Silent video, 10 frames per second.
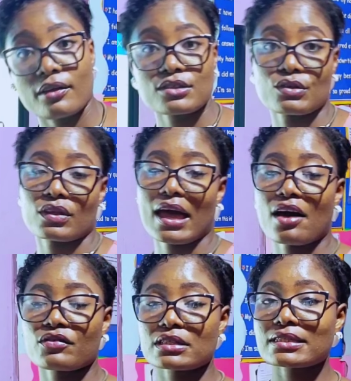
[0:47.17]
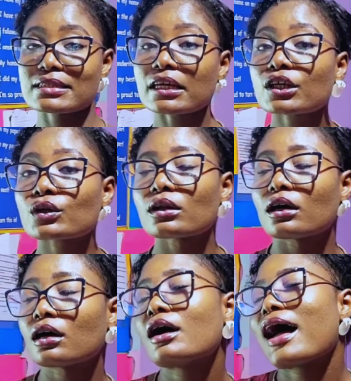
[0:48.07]
So they have a
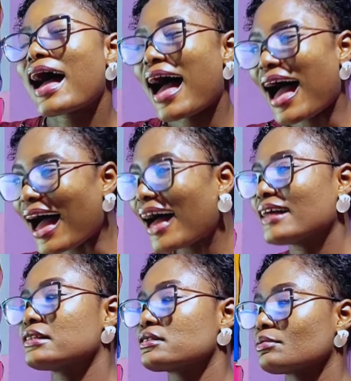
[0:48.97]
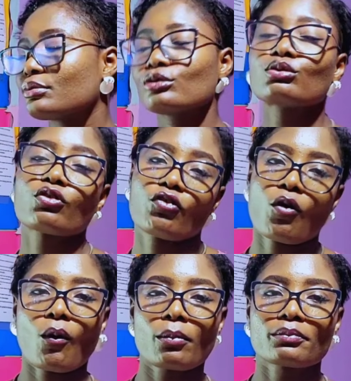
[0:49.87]
singular and plural
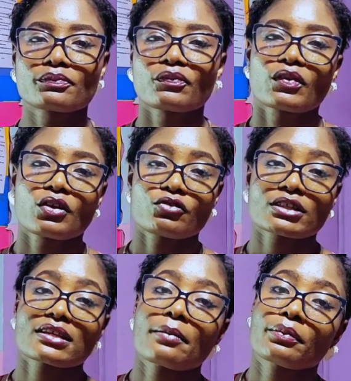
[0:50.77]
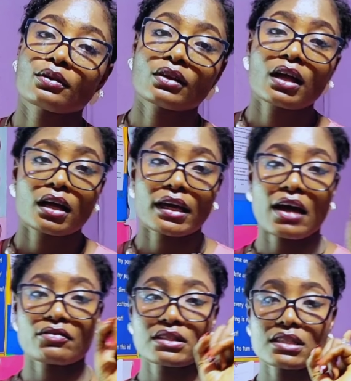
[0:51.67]
form. For example, you
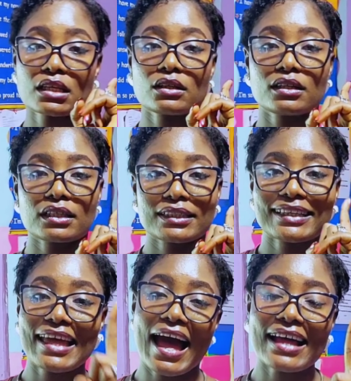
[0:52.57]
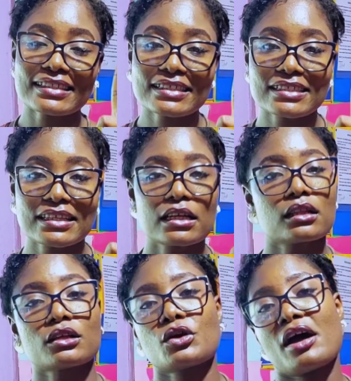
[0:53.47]
have a singular cat
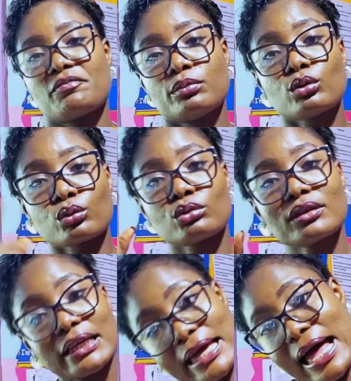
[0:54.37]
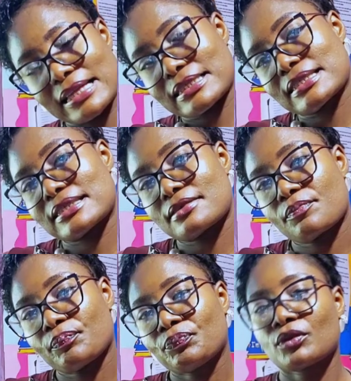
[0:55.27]
and you have plural cats.
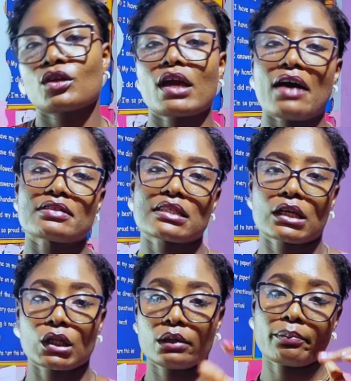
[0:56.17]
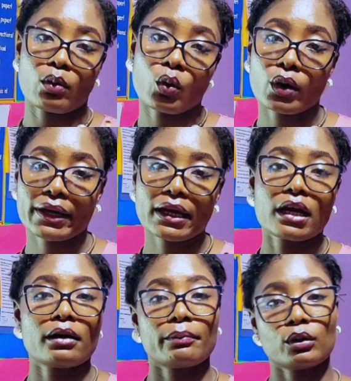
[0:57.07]
You have a singular boy,
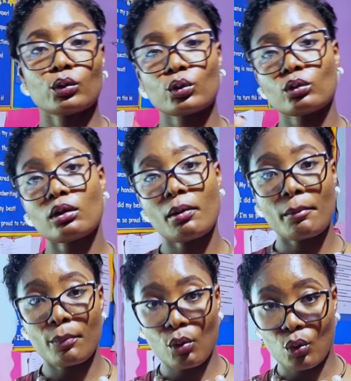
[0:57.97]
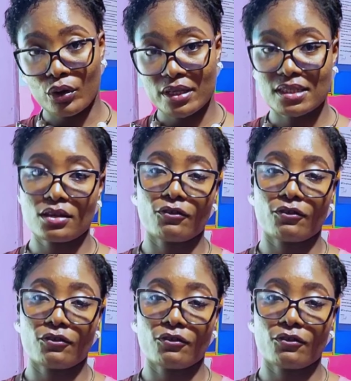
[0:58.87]
plural boys.